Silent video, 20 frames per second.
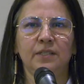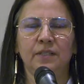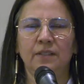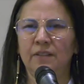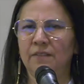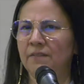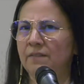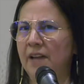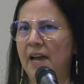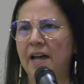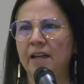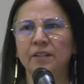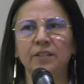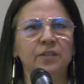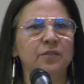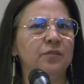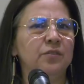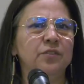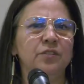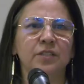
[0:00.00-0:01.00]
The
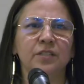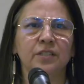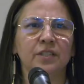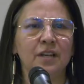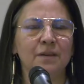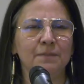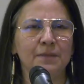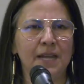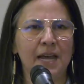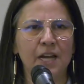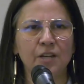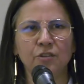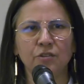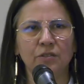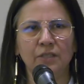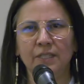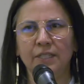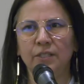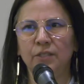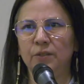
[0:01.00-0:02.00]
values just come
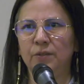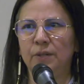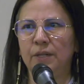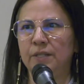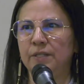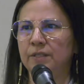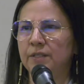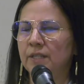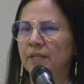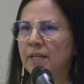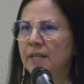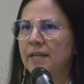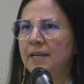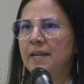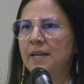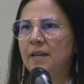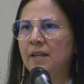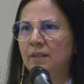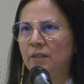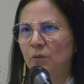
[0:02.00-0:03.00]
naturally to us.
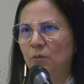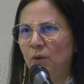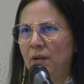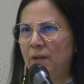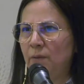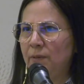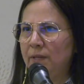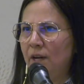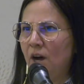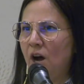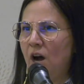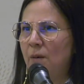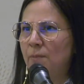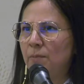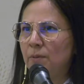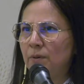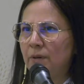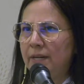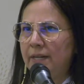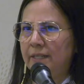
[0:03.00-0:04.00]
The way we
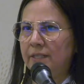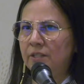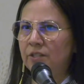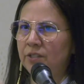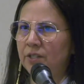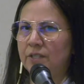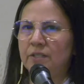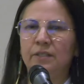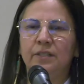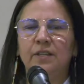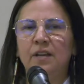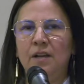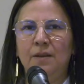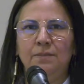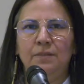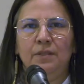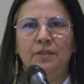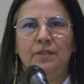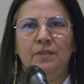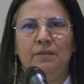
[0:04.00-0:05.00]
operate just
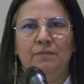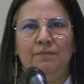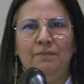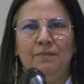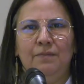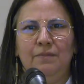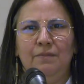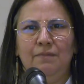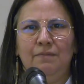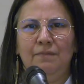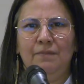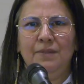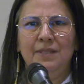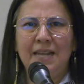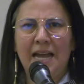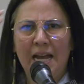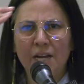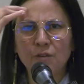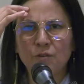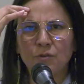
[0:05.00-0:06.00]
comes
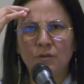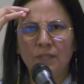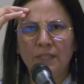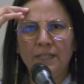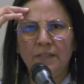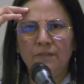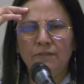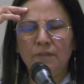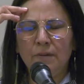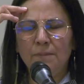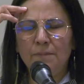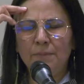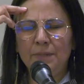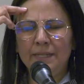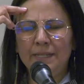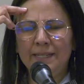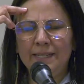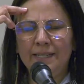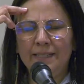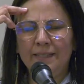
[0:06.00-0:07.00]
naturally from
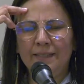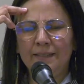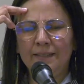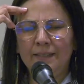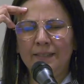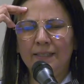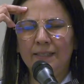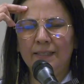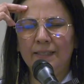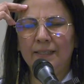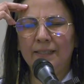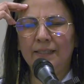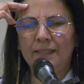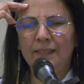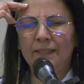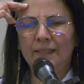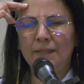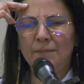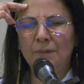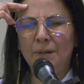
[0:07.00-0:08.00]
being and
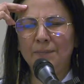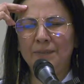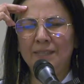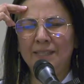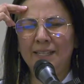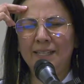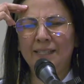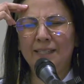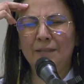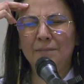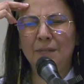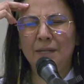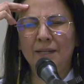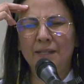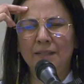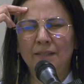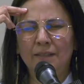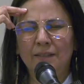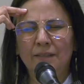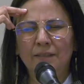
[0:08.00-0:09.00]
thinking
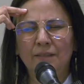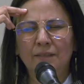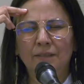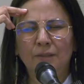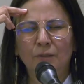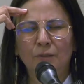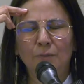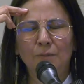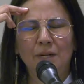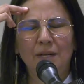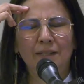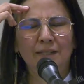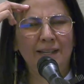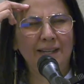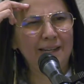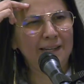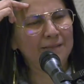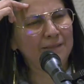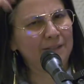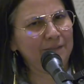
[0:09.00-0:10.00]
imamtanetaman uma
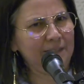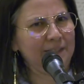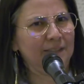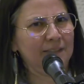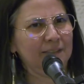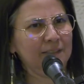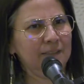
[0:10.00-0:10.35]
nēhiyawak.